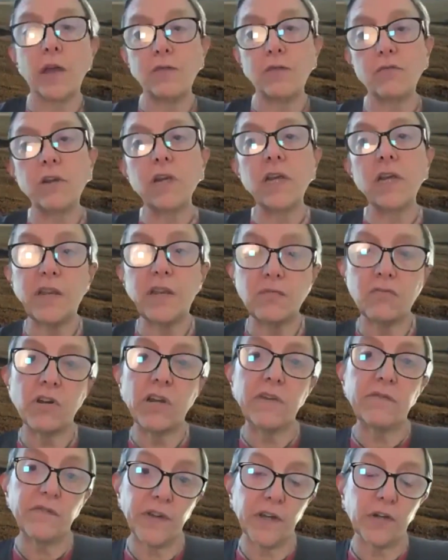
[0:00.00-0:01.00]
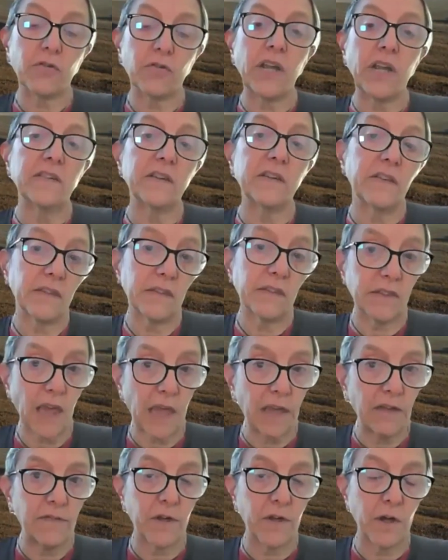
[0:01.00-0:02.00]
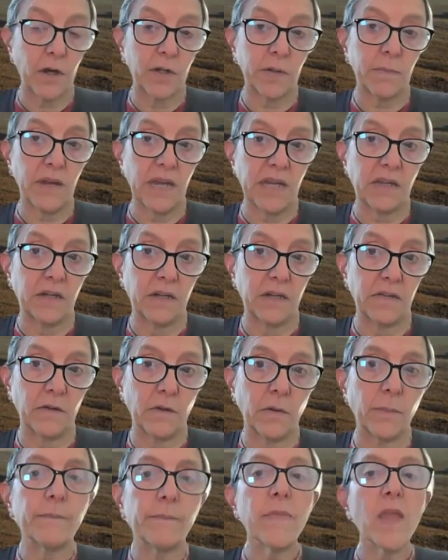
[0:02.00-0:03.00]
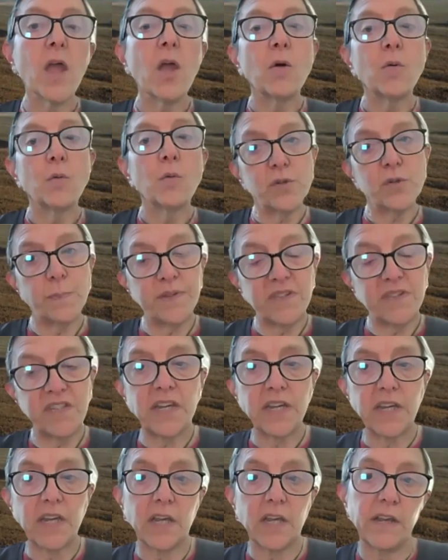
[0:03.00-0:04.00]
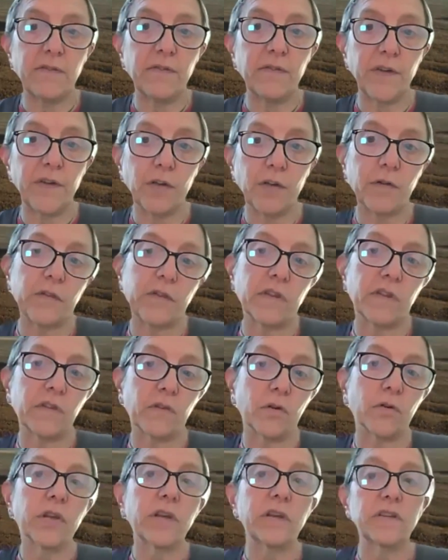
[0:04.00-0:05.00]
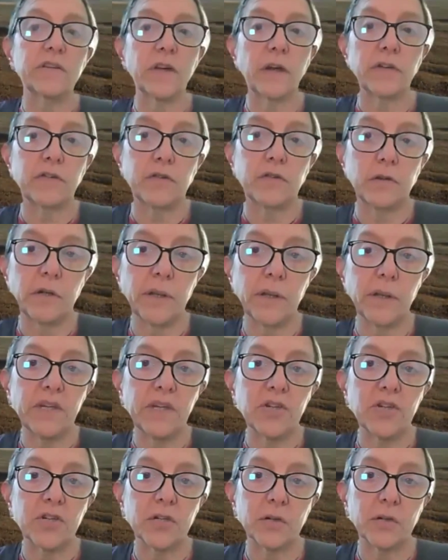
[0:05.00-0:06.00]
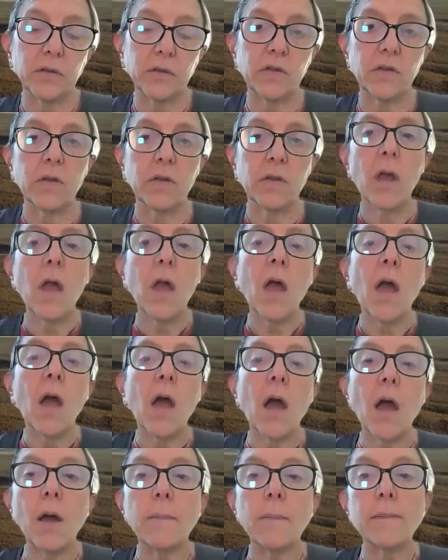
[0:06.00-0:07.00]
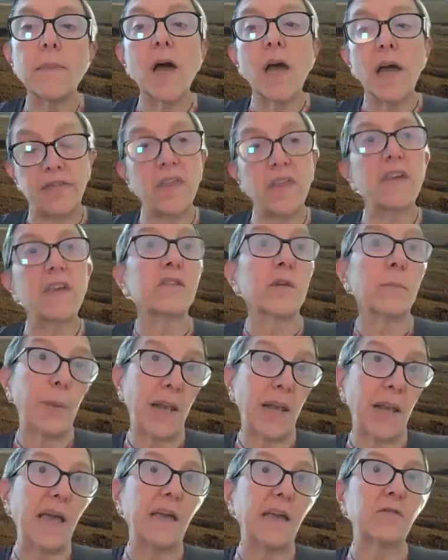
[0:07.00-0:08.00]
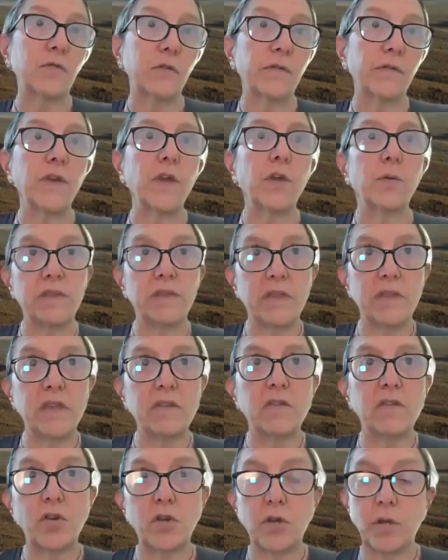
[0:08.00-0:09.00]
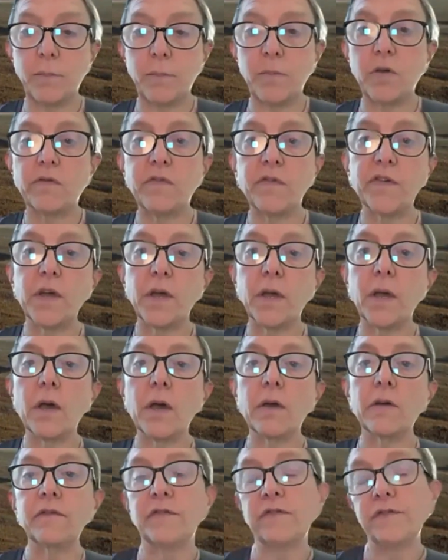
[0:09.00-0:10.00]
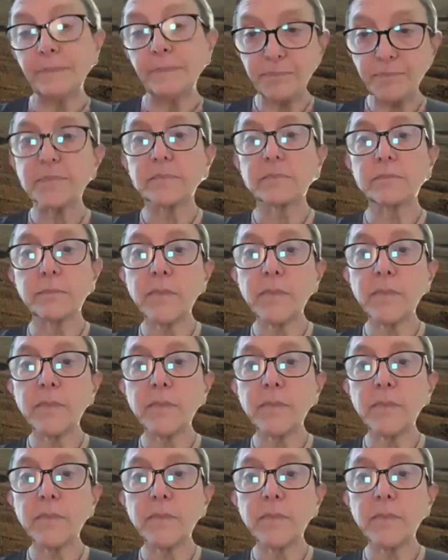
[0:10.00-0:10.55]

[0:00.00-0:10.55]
really reinvigorated the safeguard mechanism, which particularly focuses on industrial emissions. And there's a planned review in this term of